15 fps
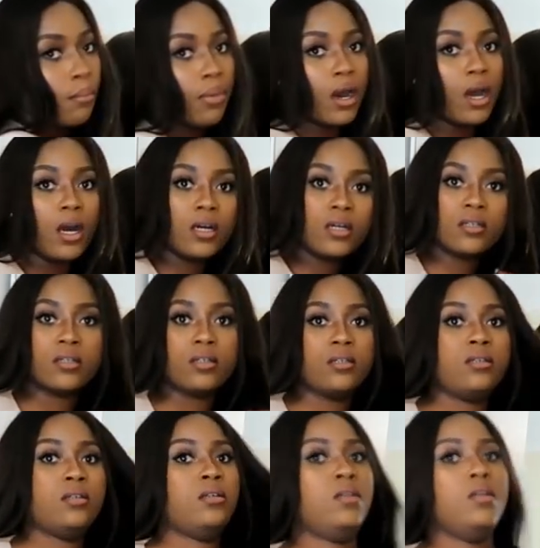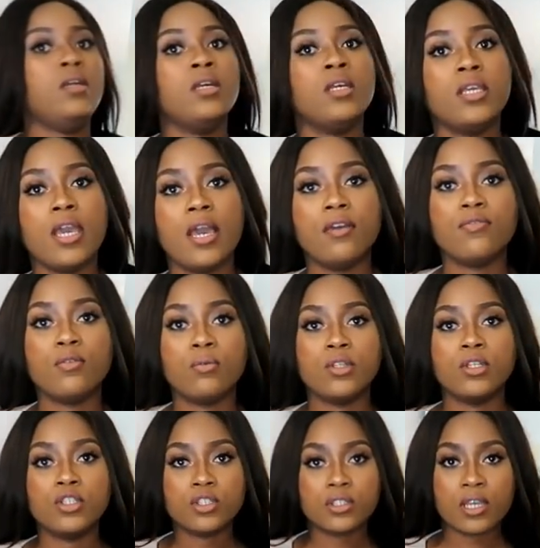but yeah if you
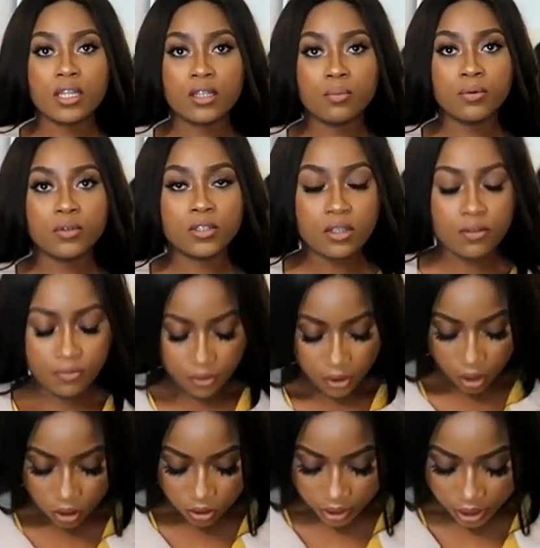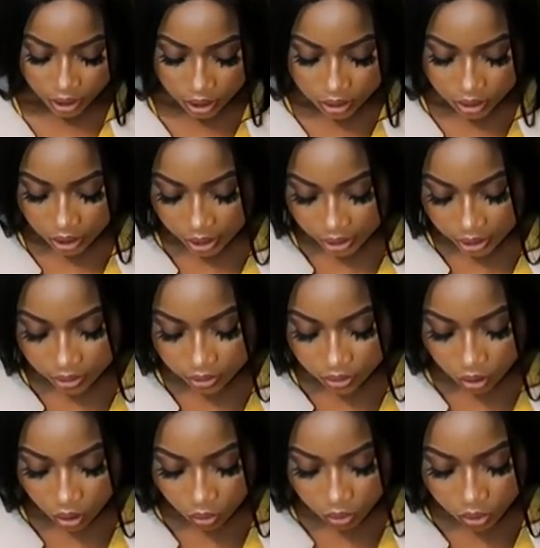want to just kind of put something on it and it's
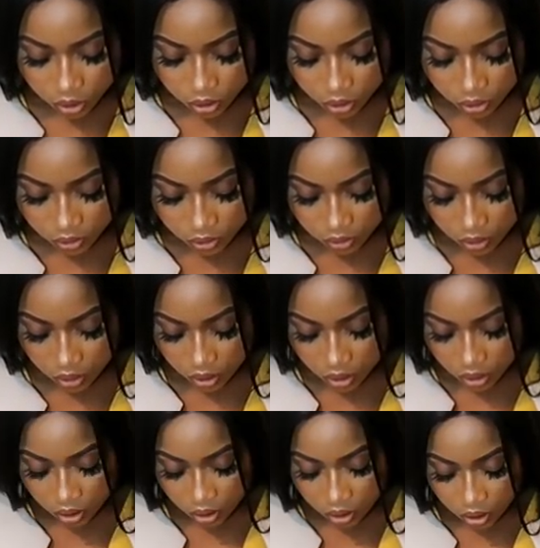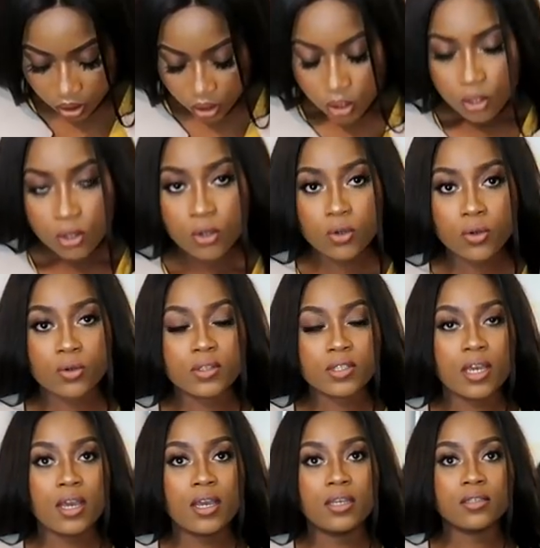got one of those hook
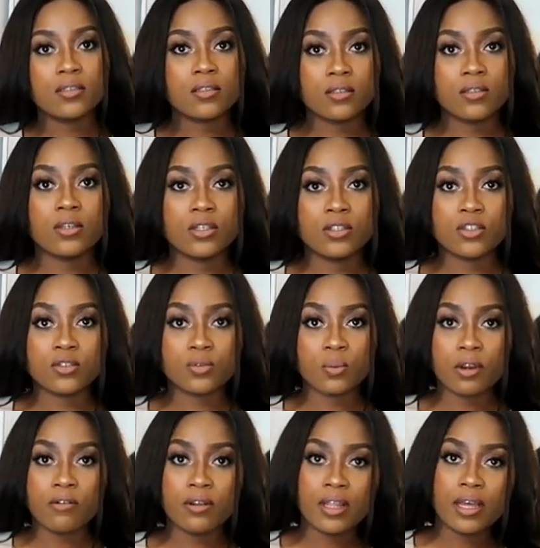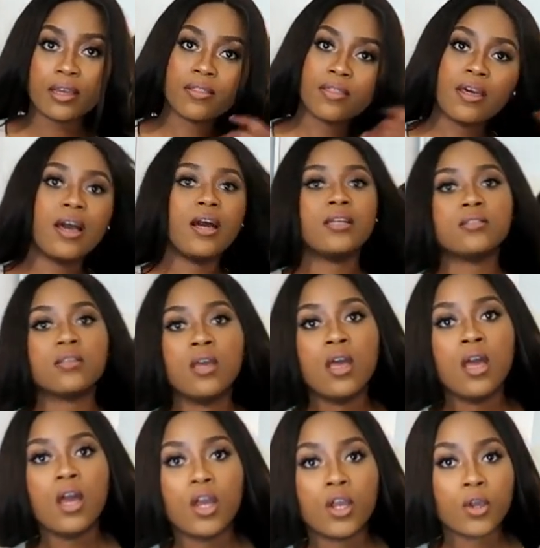ties you can just wear it like that
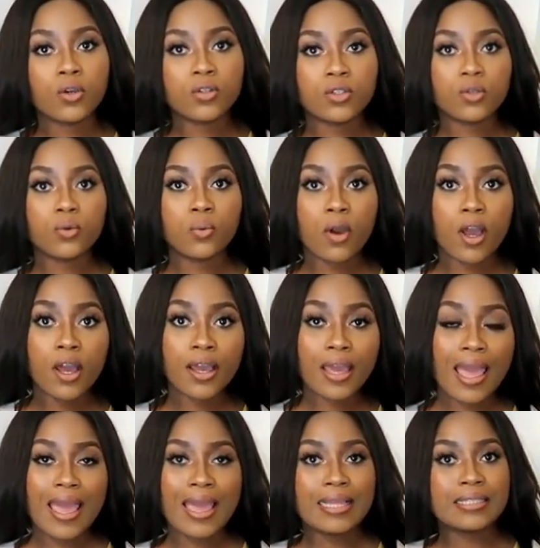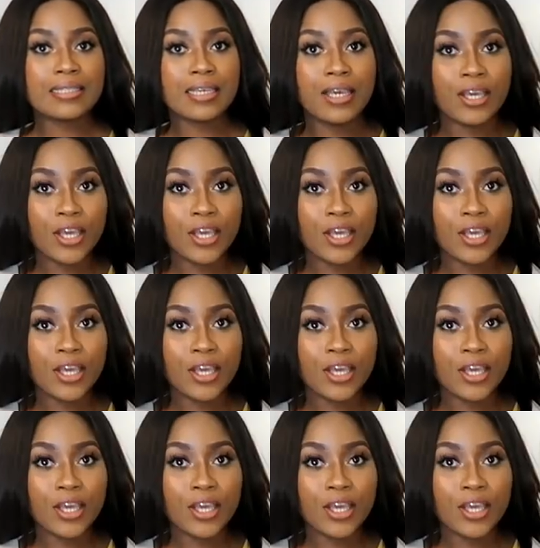and go to work and